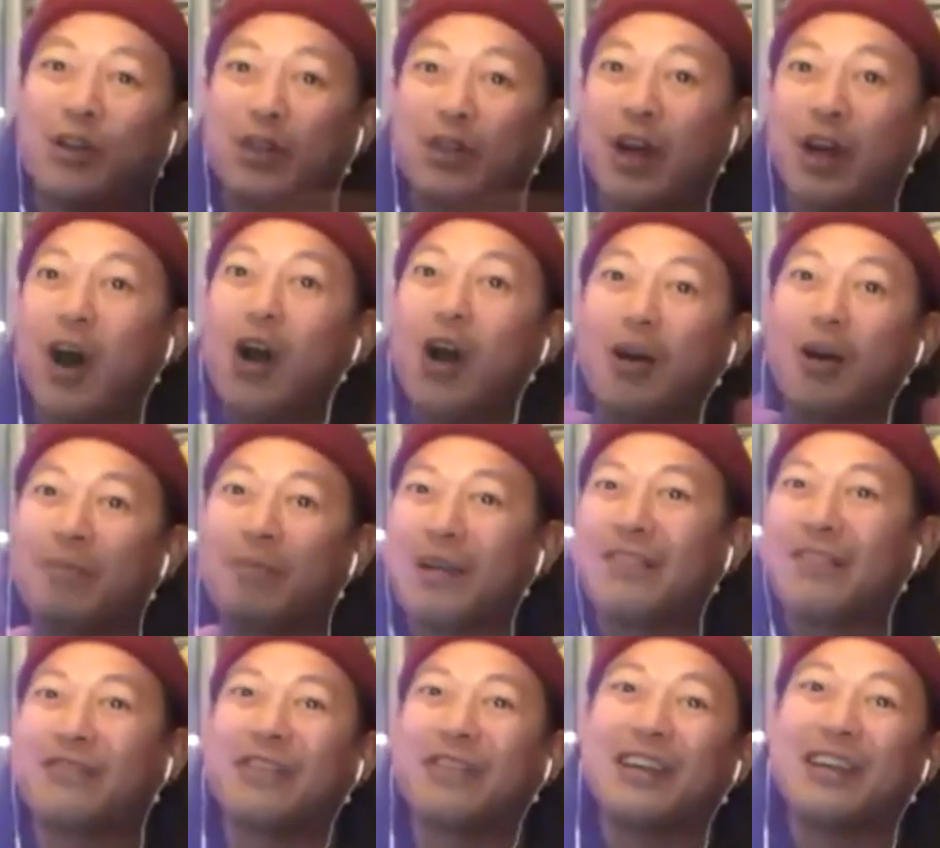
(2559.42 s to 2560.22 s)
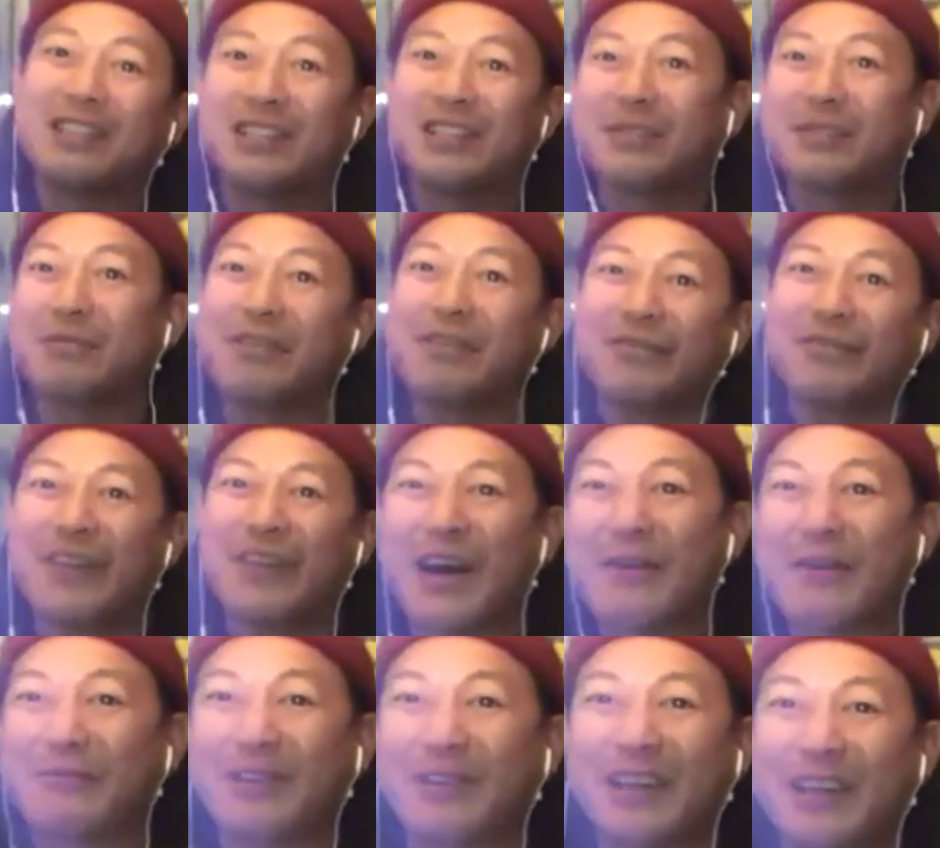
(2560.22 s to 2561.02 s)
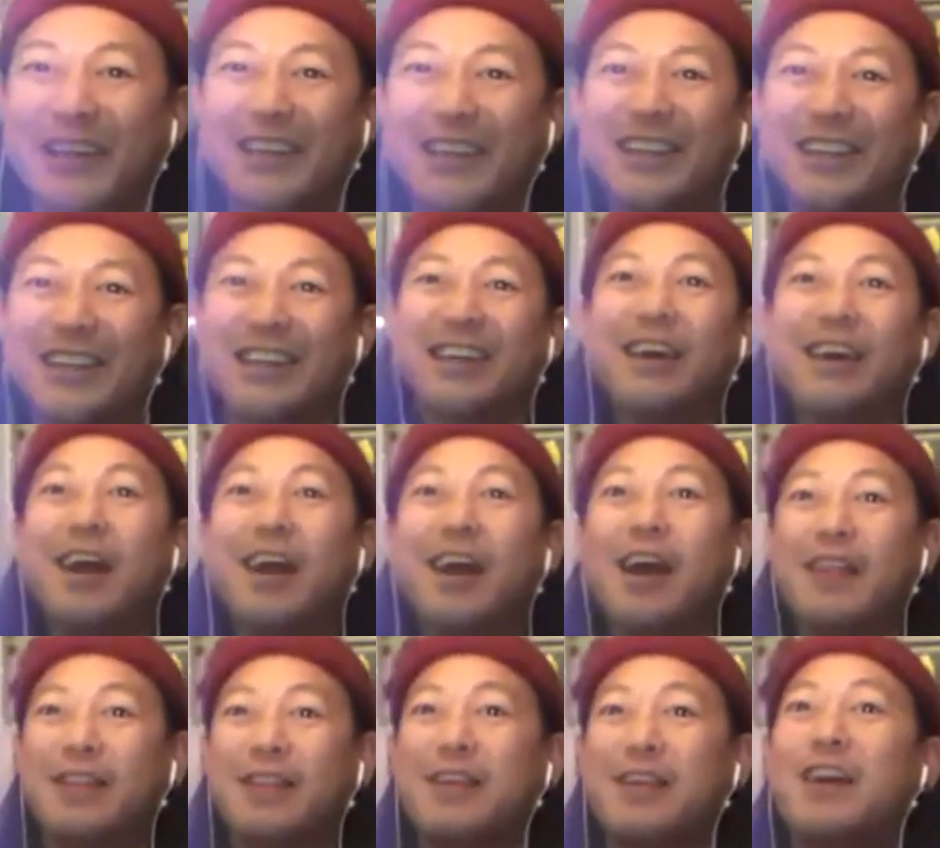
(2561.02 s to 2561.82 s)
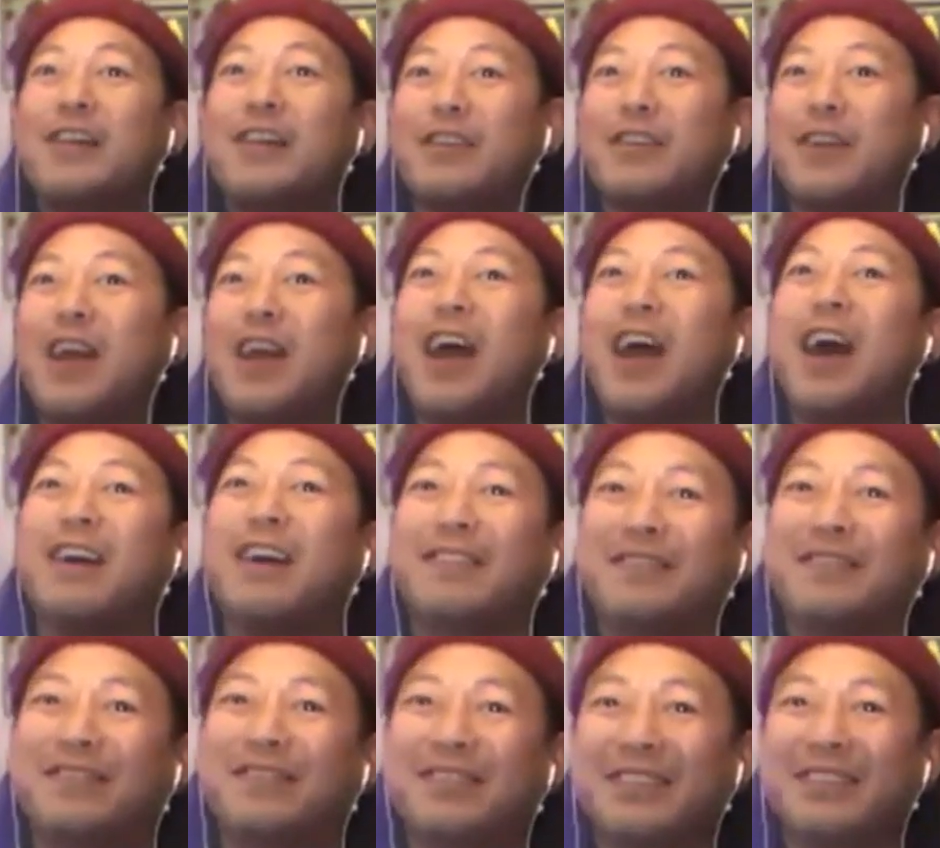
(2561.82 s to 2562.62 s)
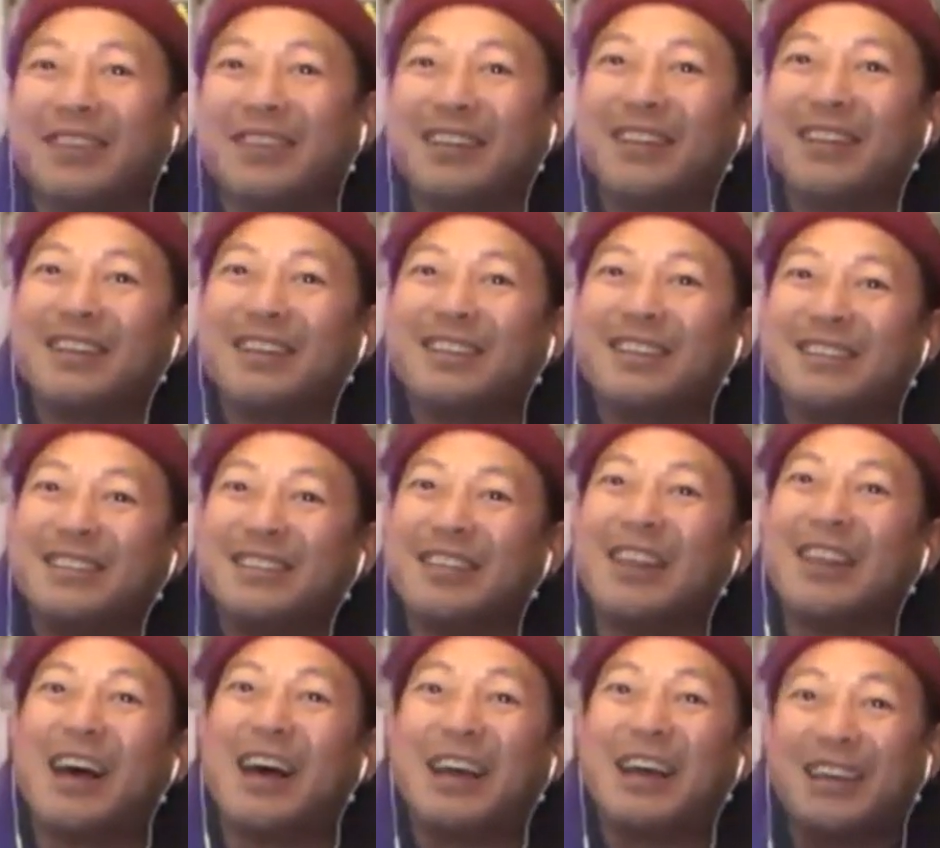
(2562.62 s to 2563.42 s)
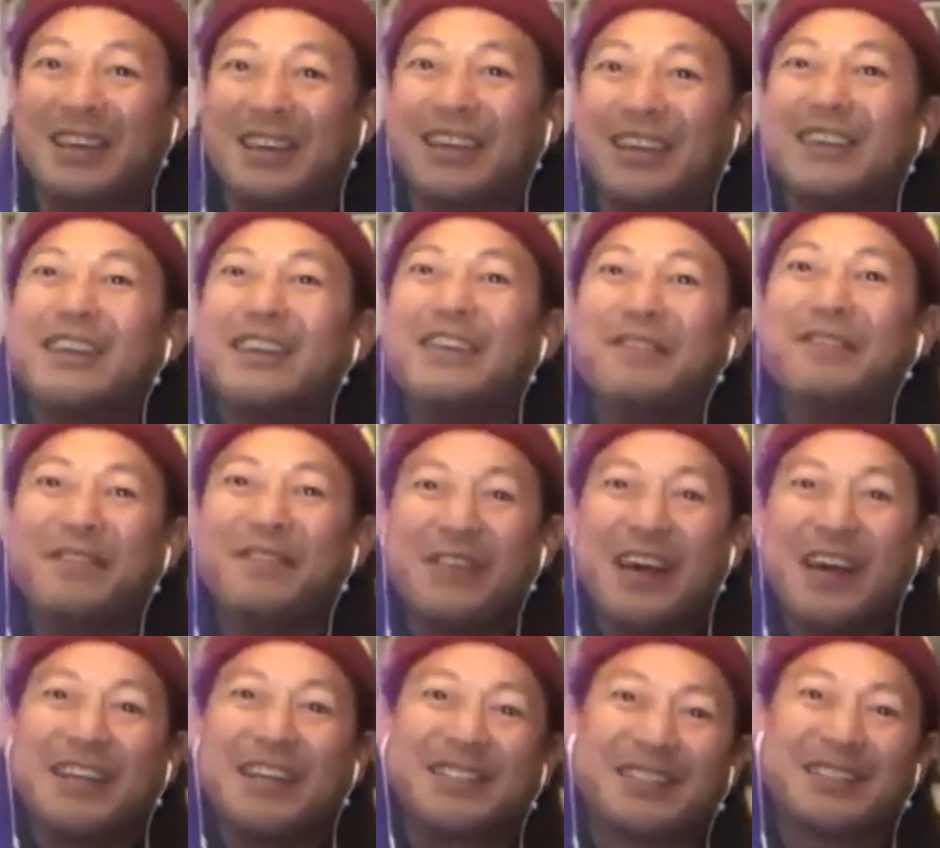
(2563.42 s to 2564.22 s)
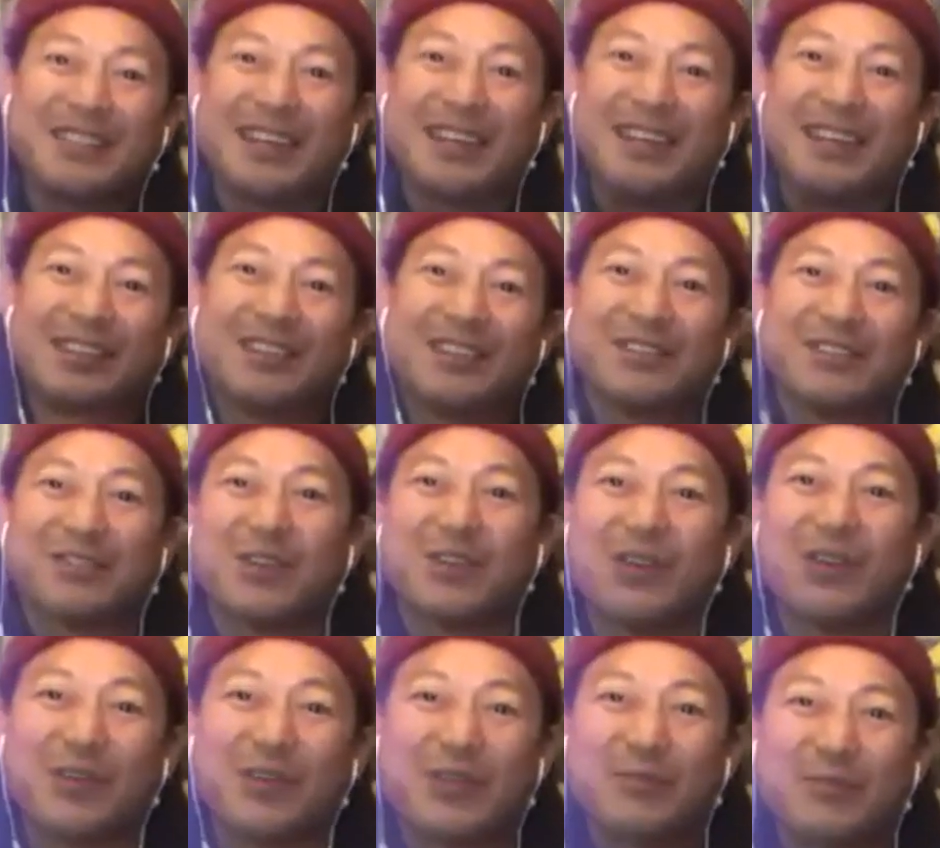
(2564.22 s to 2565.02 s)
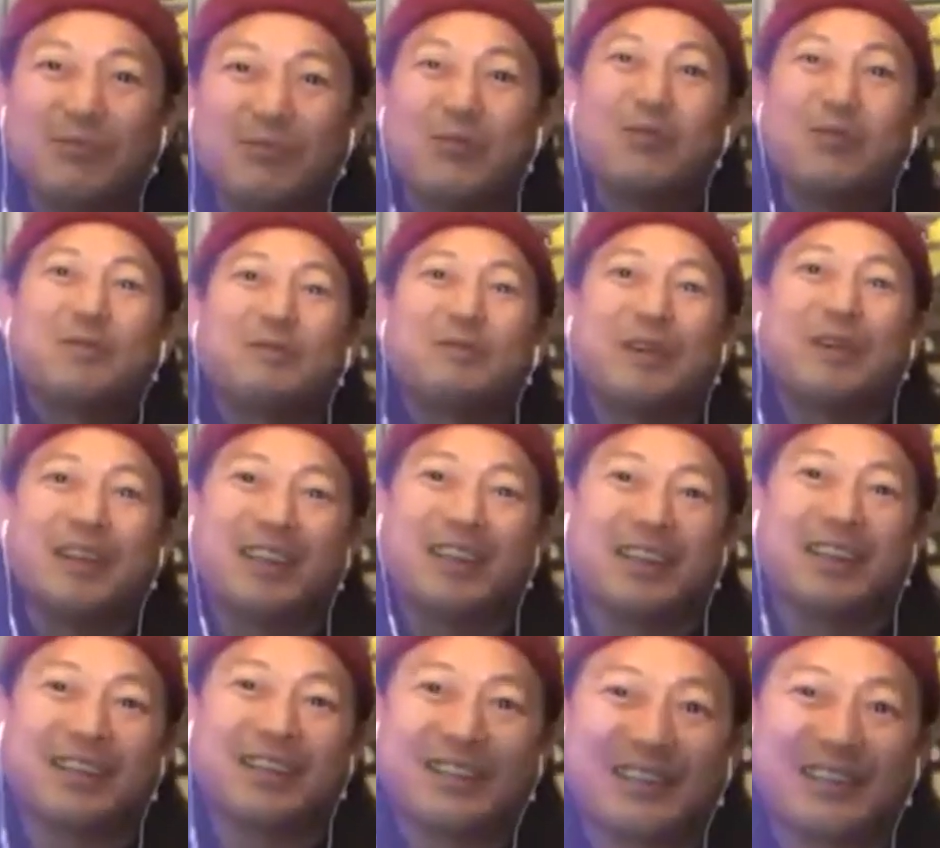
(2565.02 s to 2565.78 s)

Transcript: all my friends and my family, and the other half to, like, invest and grow more money.